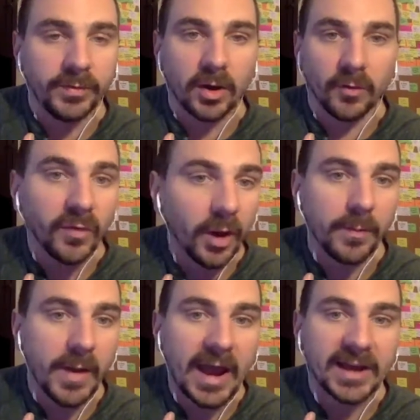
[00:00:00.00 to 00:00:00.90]
that are very
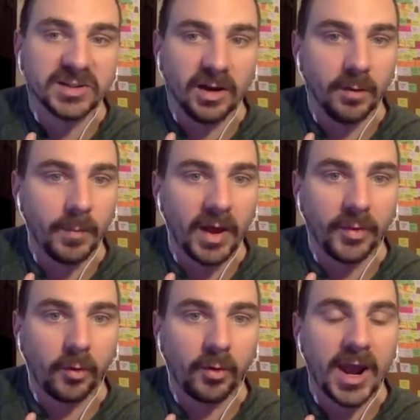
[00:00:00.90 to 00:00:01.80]
passionate about the
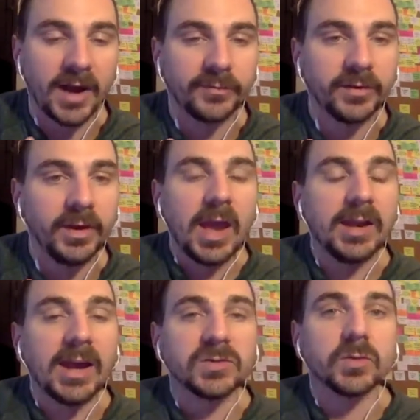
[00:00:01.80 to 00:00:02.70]
craft. And
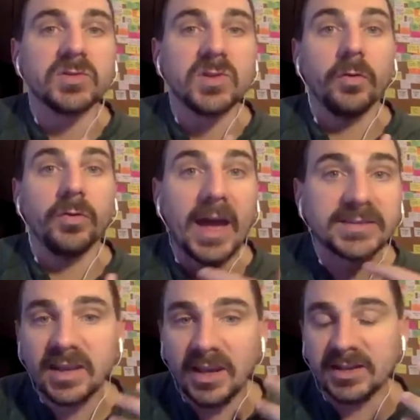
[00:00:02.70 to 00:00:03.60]
as a result,
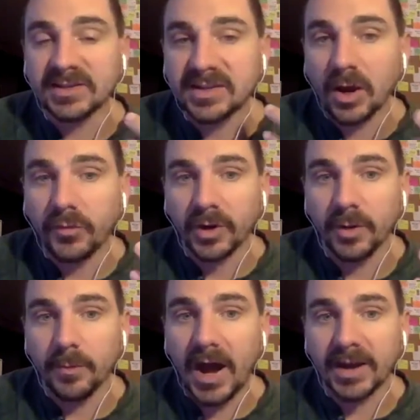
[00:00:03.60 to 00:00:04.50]
that's in itself a
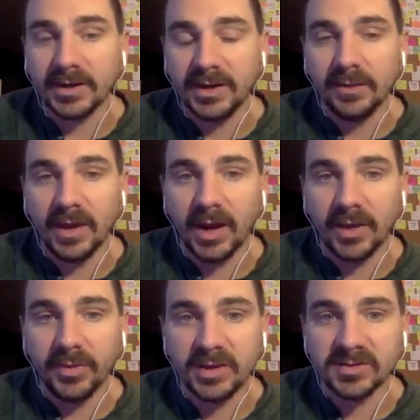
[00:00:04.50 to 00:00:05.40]
commodity that I
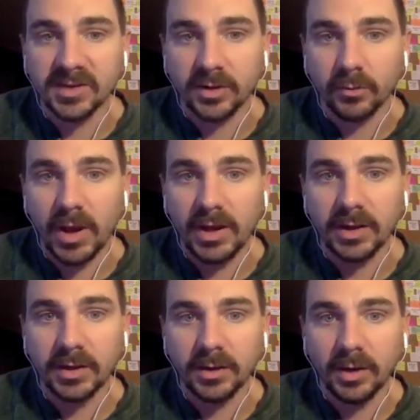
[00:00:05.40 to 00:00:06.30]
think is
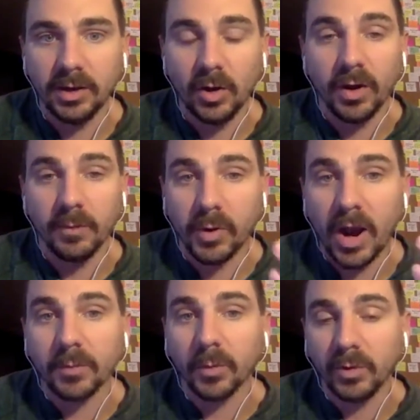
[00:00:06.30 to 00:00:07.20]
underrated, you know, and
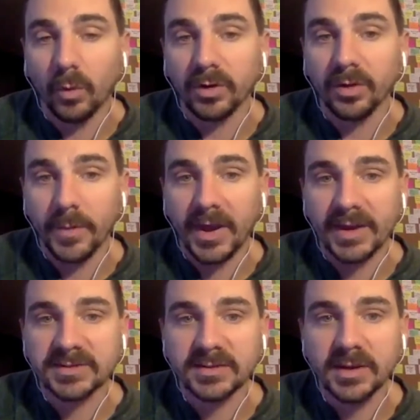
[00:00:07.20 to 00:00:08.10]
probably one of the
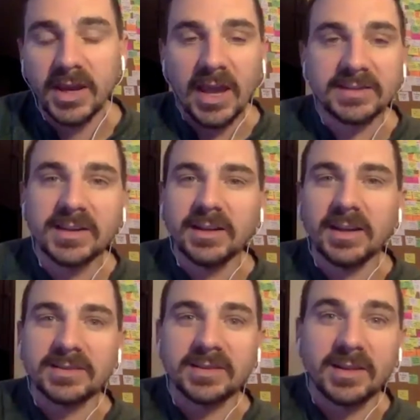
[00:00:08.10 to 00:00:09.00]
best. It's not
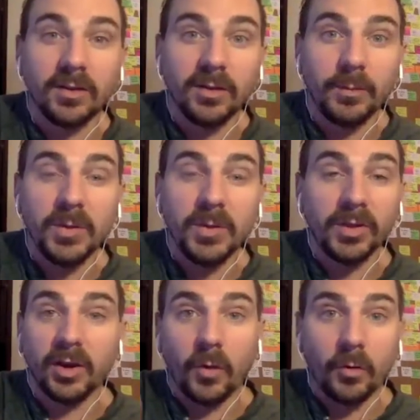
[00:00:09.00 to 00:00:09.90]
necessarily the people
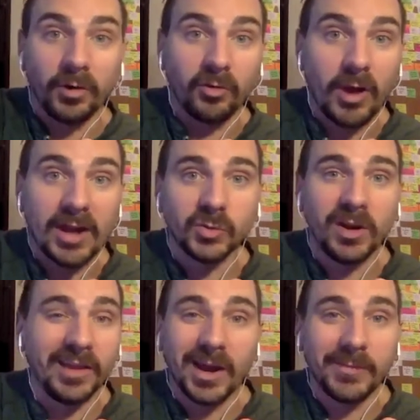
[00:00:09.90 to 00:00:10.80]
that have already
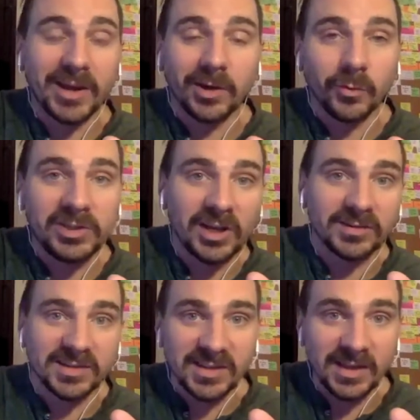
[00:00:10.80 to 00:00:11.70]
graduated. Like, I'm not going to reach out
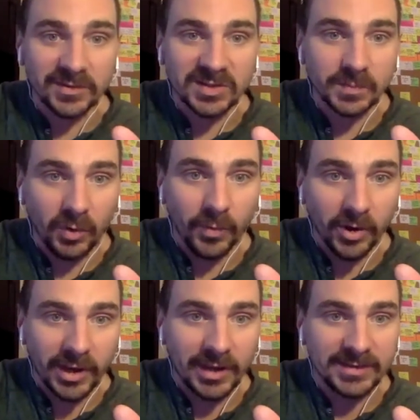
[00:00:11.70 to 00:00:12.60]
to Steven
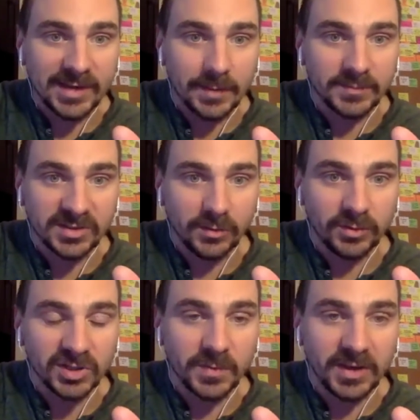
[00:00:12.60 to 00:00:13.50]
Spielberg anytime soon
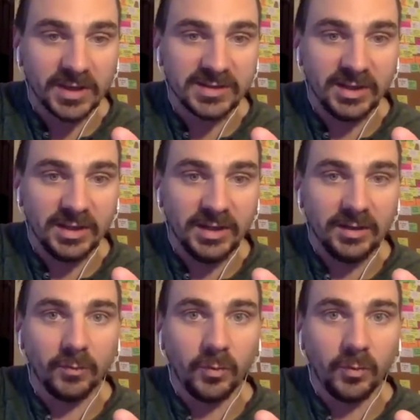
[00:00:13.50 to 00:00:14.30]
just because he